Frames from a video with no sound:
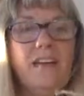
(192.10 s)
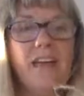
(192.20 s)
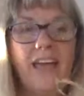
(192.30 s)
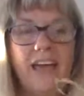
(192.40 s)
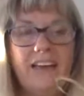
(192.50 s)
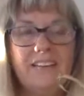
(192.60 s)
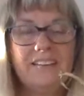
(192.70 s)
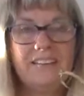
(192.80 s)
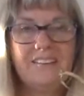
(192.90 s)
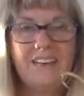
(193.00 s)

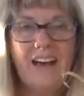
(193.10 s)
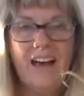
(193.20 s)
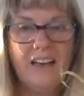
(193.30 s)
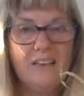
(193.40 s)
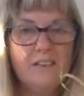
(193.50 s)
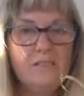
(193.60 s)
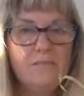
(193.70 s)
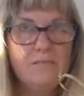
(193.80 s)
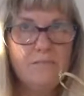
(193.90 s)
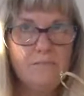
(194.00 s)
And I
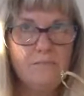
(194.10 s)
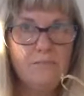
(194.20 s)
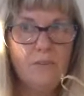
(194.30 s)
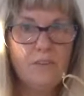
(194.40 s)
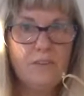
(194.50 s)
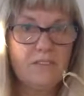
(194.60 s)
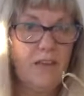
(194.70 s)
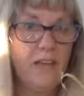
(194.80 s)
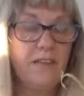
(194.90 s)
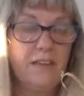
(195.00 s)
will
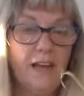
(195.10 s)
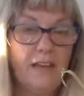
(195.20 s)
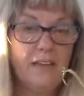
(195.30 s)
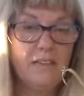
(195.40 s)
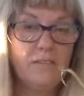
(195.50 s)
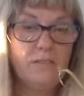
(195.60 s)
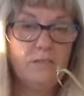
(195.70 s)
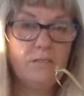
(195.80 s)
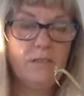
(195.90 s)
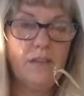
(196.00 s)
say that I
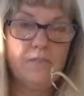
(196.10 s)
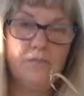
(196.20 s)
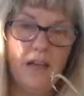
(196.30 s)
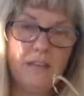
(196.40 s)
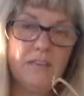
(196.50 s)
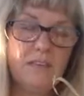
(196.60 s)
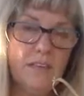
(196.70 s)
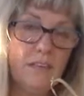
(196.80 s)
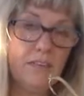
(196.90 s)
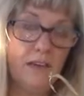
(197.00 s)
am not
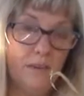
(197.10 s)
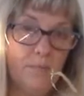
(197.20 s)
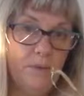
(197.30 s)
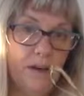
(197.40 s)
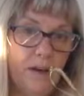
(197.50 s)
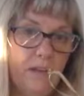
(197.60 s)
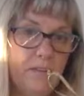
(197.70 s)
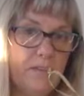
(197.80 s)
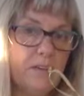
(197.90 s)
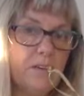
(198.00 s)
studied up
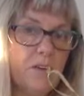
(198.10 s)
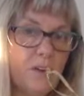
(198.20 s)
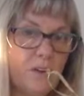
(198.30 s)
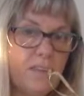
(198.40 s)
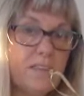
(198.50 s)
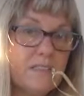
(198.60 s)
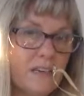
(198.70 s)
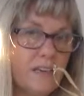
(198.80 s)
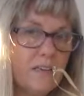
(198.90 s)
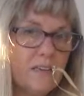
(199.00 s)
on the current
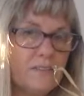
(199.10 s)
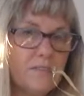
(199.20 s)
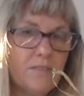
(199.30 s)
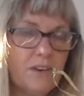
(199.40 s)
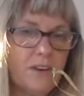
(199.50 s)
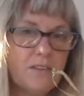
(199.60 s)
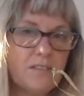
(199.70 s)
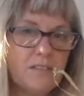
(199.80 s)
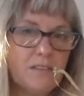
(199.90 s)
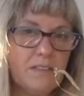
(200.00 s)
state of
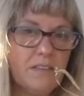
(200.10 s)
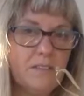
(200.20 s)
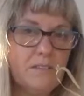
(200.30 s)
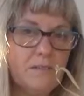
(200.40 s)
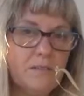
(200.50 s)
affairs in